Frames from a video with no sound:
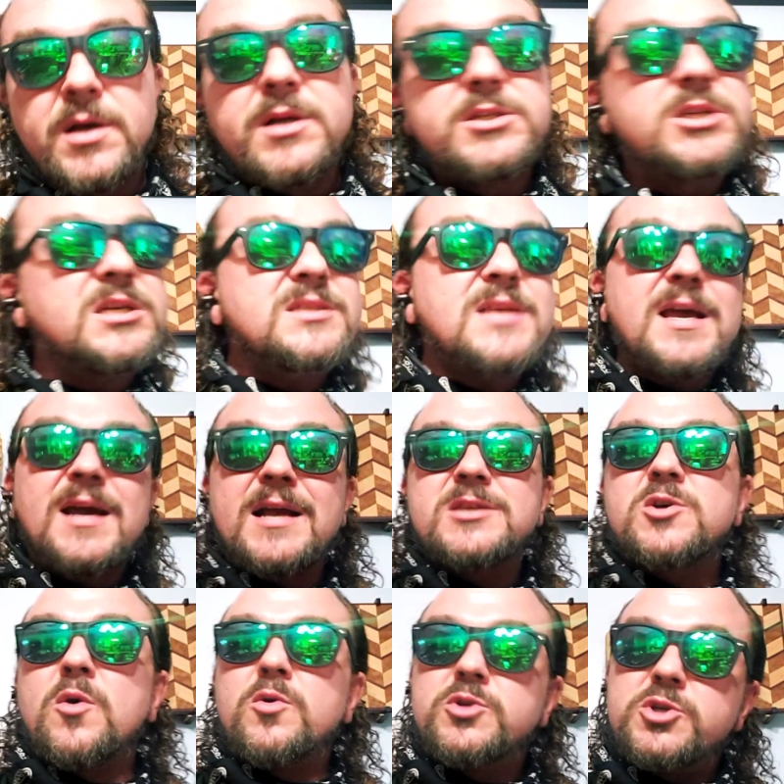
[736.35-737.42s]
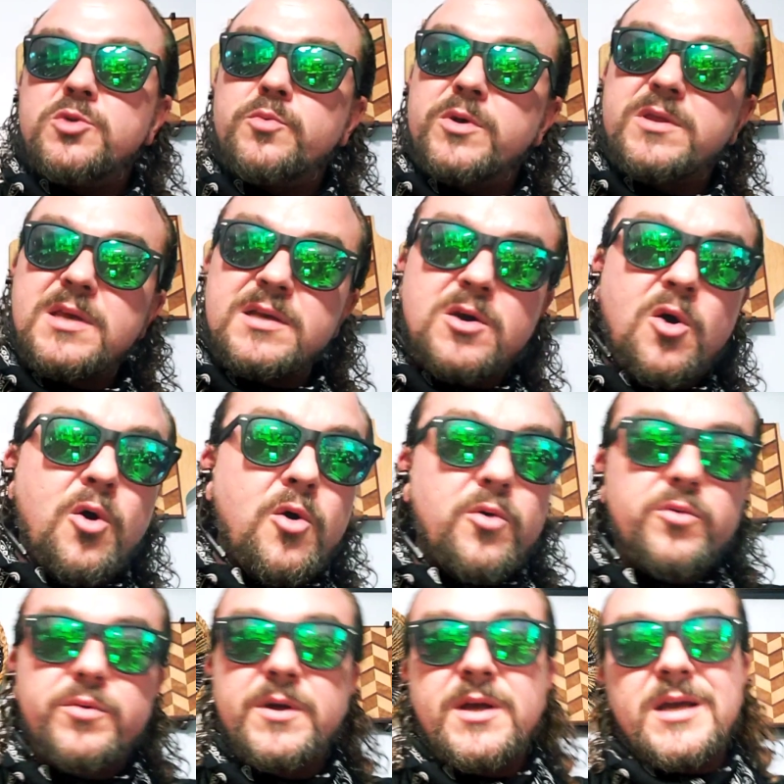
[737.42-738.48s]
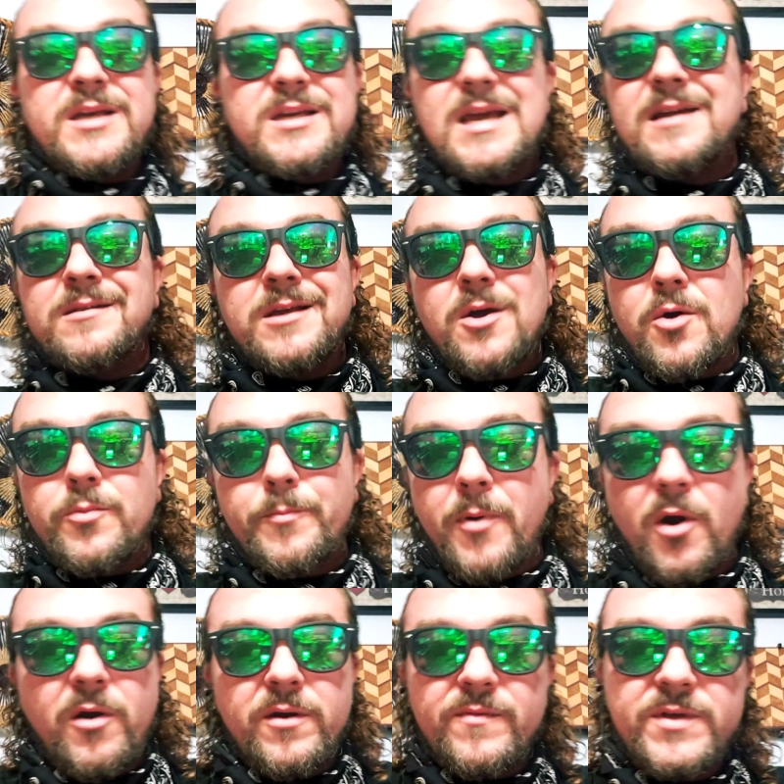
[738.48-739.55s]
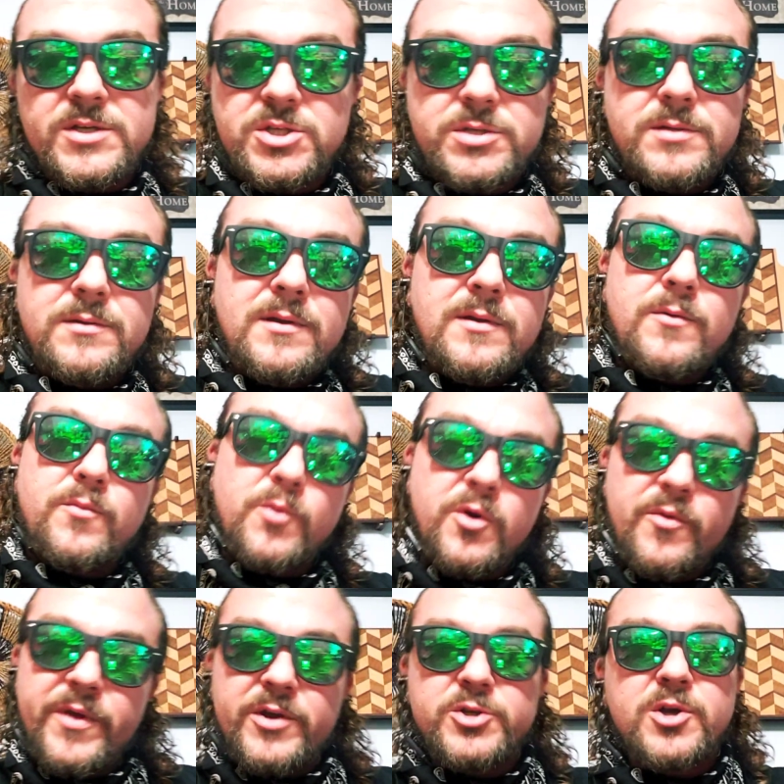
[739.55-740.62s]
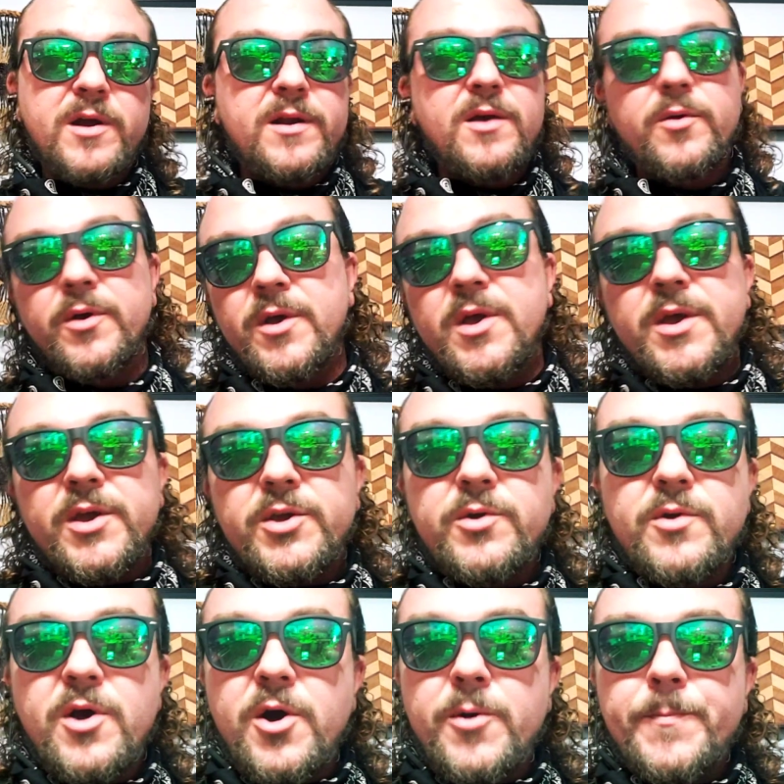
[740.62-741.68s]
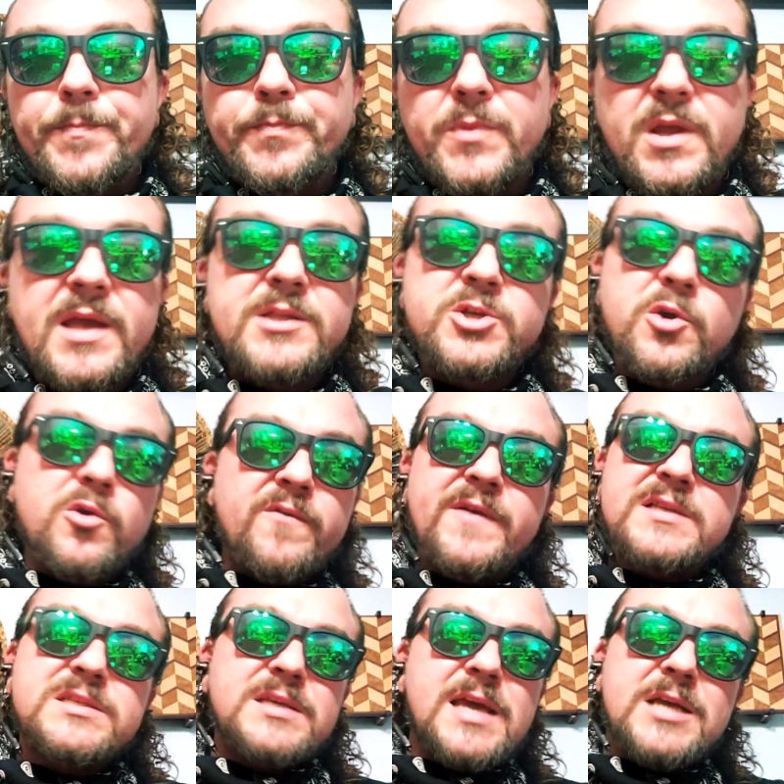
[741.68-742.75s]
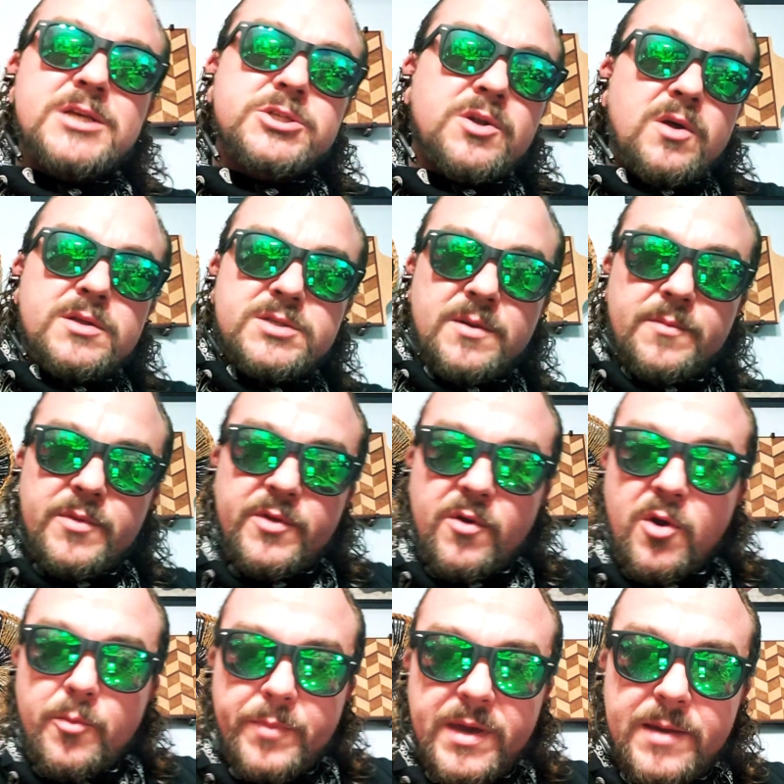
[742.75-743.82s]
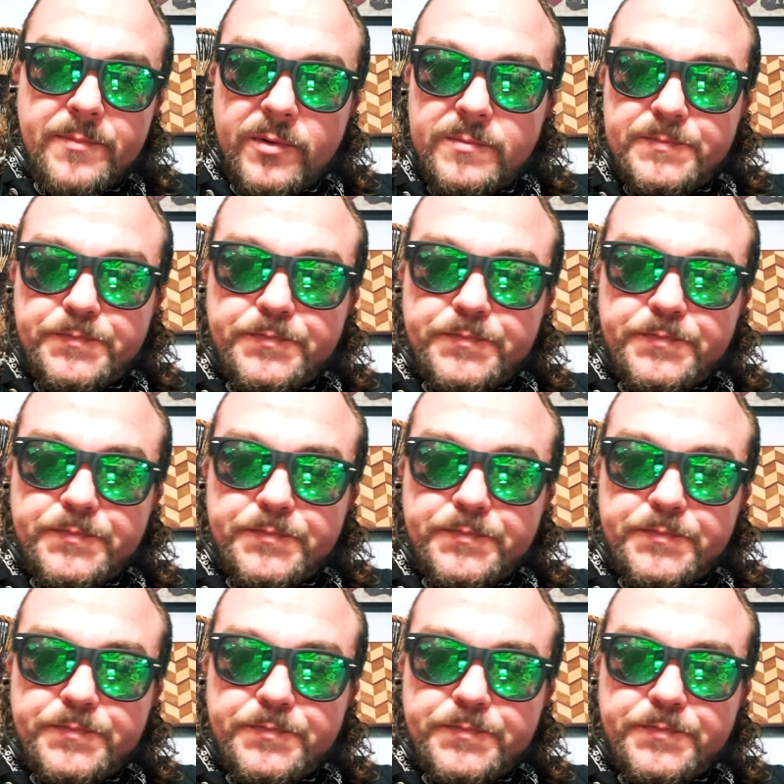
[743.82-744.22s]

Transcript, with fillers: Just like I told you with the whole Giglio part, this where they're trying to, you know, internal investigation on some of their own people.